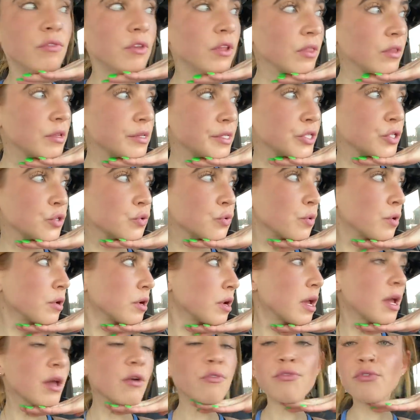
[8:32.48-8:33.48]
at the store and
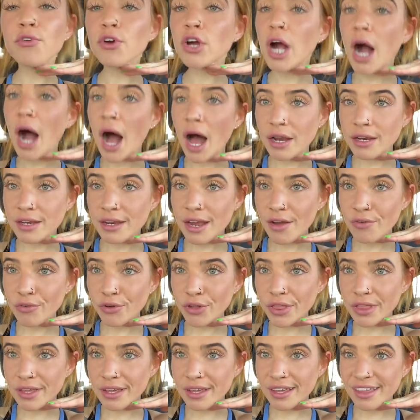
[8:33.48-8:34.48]
I have forgotten
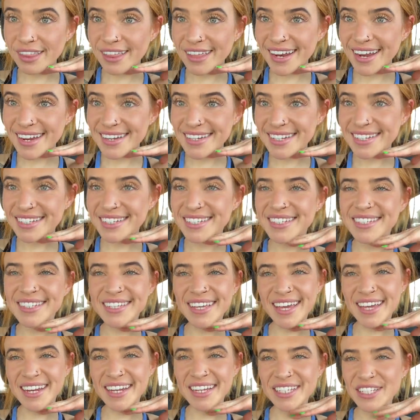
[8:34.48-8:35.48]
everything that I needed to
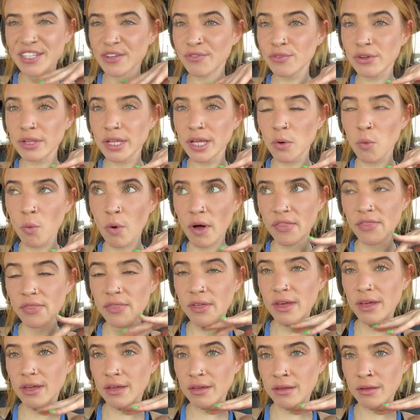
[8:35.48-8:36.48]
get except for like one
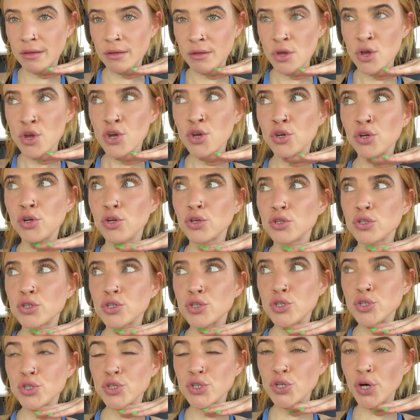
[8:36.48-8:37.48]
thing.
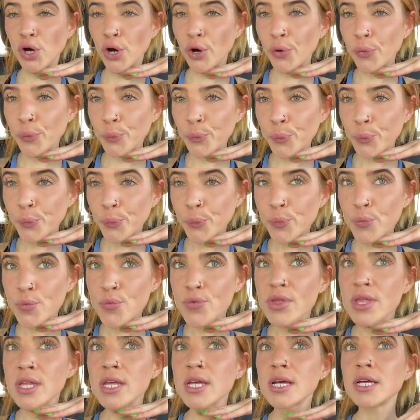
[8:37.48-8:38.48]
So
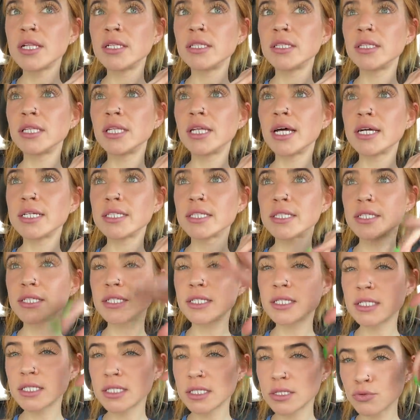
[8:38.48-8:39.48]

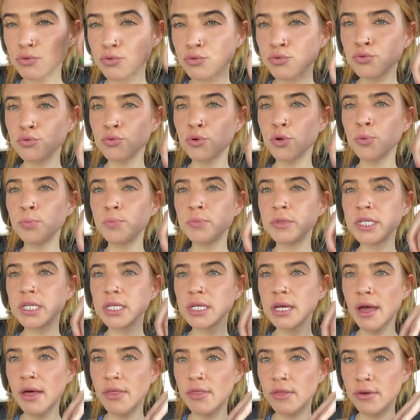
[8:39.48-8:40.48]
let's group
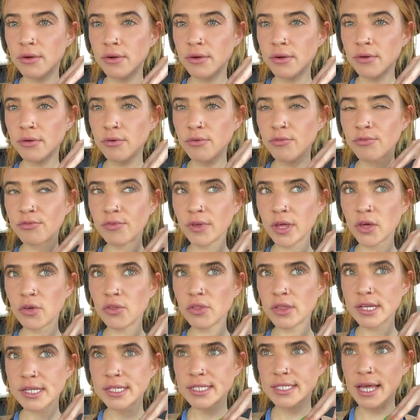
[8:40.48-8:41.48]
together, figure
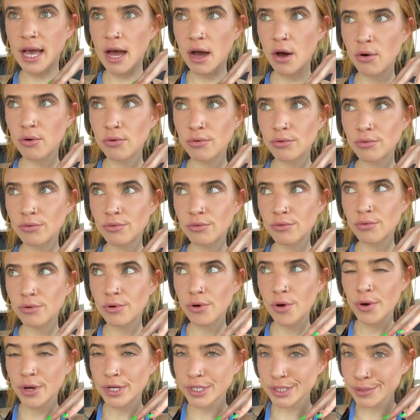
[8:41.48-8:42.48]
this out,
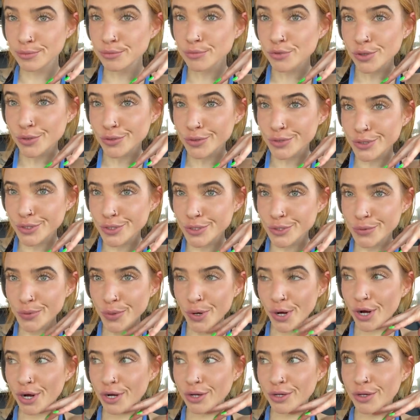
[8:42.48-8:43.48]
go get some groceries, do a
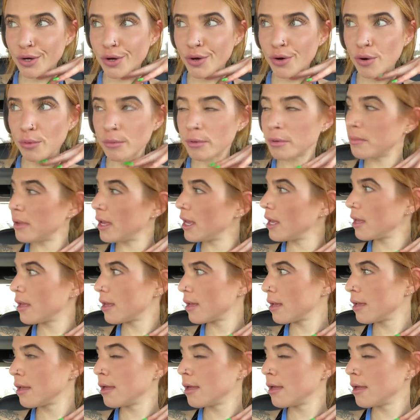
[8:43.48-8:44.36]
haul, and go home and make